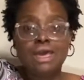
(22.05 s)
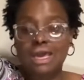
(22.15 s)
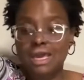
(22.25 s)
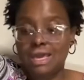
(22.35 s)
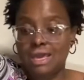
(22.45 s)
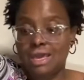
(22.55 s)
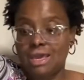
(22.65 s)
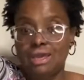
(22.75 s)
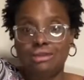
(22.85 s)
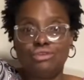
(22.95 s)

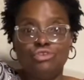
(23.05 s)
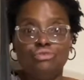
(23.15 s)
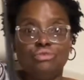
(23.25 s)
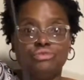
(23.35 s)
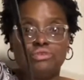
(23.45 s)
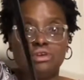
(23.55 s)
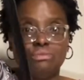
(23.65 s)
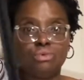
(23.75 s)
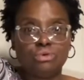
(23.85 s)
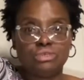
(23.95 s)
And you will see in
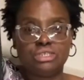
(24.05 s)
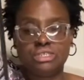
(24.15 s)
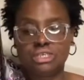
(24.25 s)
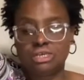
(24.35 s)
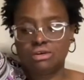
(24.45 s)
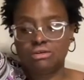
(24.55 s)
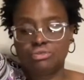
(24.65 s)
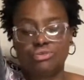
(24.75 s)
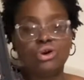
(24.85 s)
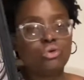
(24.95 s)
more
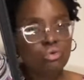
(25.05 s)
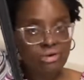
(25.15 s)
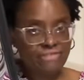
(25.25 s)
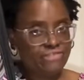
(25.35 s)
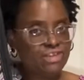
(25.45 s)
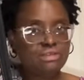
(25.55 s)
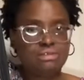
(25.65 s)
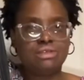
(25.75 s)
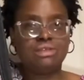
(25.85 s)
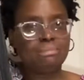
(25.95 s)
details what fits
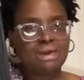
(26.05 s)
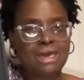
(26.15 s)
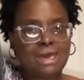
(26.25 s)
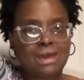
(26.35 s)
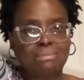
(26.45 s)
in the bag.